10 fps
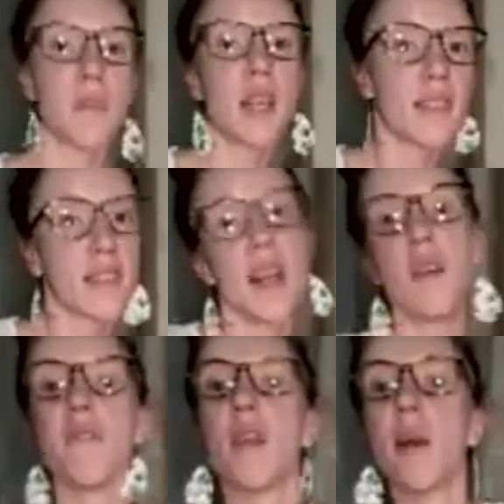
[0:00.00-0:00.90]
Pick
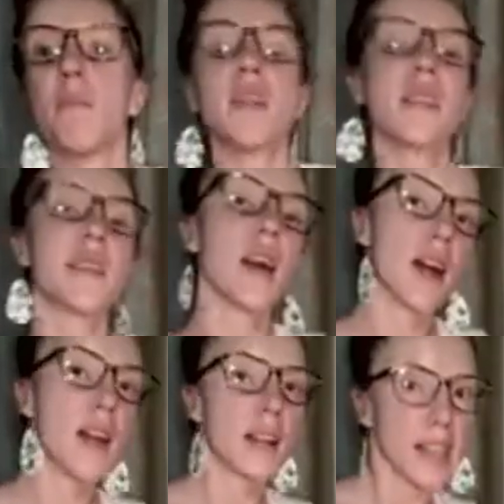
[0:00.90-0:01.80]
yourself up and
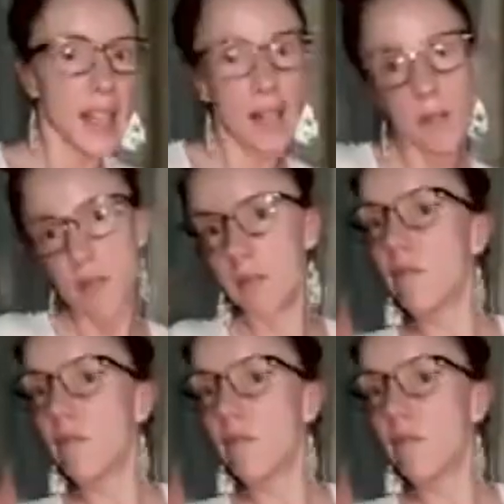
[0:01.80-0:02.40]
start again.